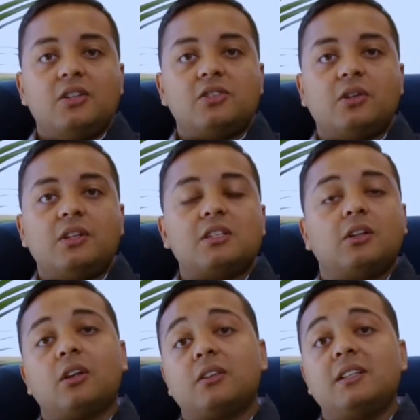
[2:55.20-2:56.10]
So there's a
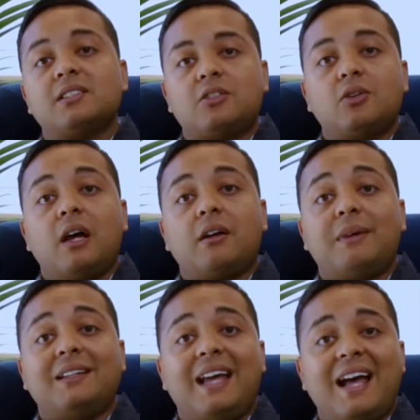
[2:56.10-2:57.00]
lot of things I took out of
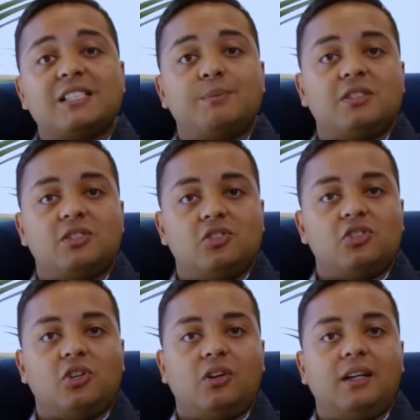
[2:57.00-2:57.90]
my dad's
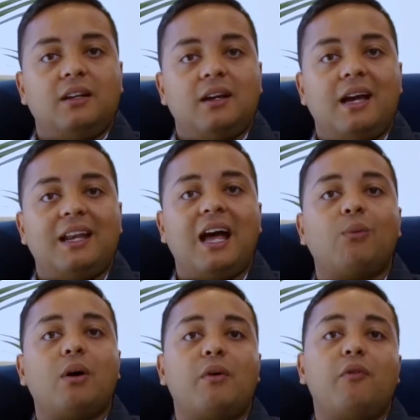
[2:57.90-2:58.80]
business journey and
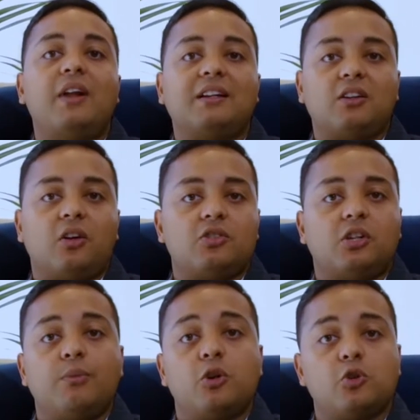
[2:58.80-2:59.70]
how I reflected onto
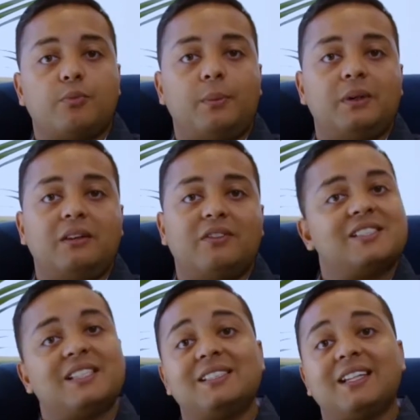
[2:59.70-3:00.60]
commercial property
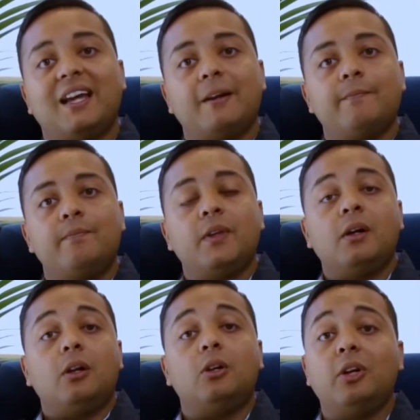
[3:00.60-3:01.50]
investing today.
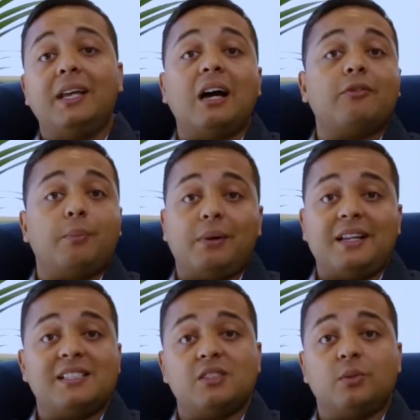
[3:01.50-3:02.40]
Looking out for
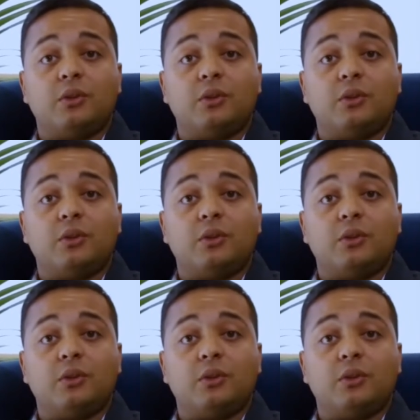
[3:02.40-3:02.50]
places